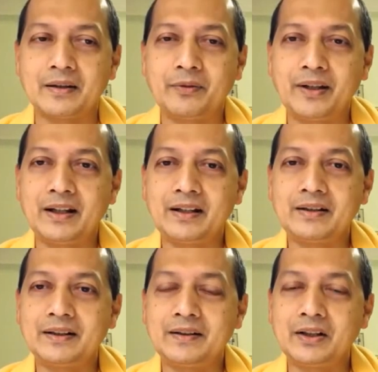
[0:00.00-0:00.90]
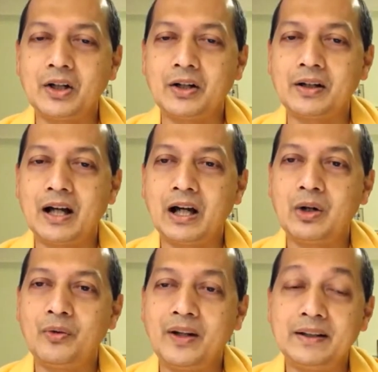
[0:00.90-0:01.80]
where they record
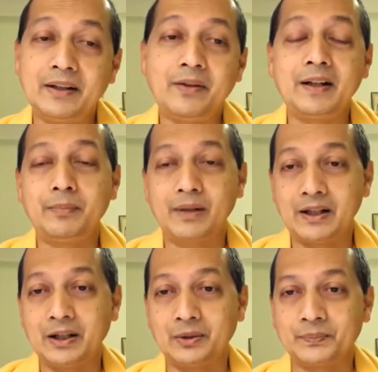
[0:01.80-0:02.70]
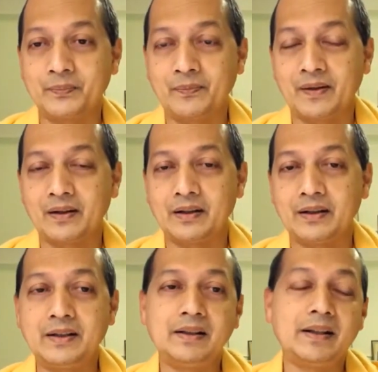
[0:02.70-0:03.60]
how when they were in Belgaum in
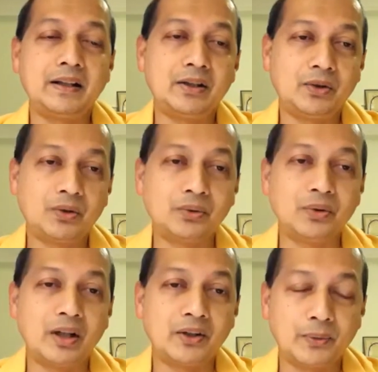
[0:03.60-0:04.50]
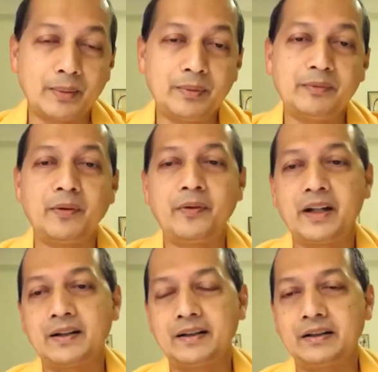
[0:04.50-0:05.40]
1892, Swami
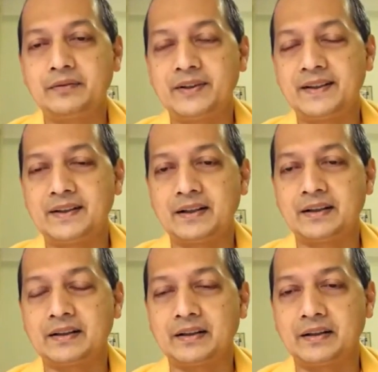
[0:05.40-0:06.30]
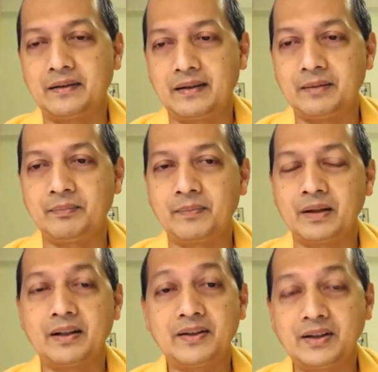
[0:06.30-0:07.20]
Vivekananda visited them
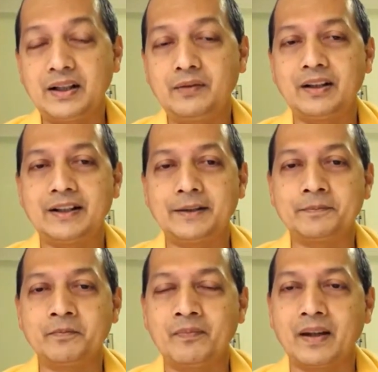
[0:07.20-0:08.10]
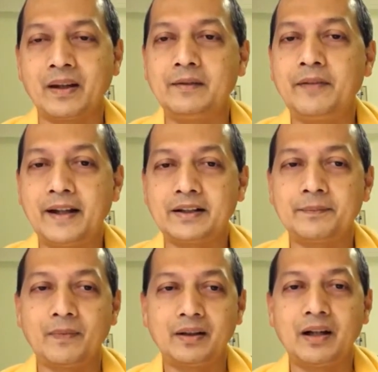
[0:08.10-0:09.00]
and stayed with them. In fact,
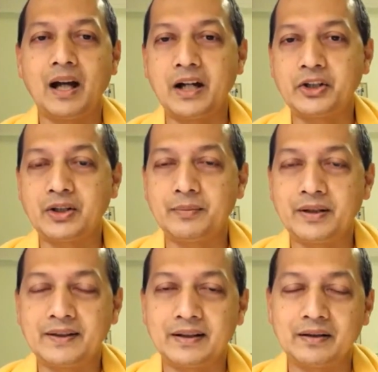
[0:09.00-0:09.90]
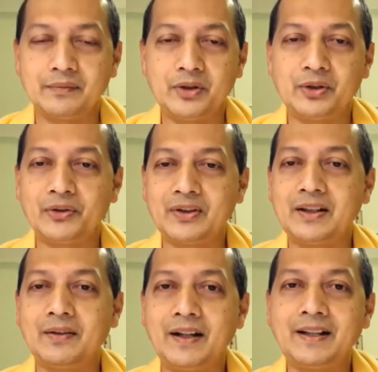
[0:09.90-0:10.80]
the ashramas, which you
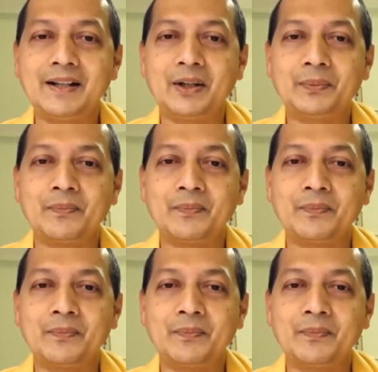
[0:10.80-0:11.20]
see right now,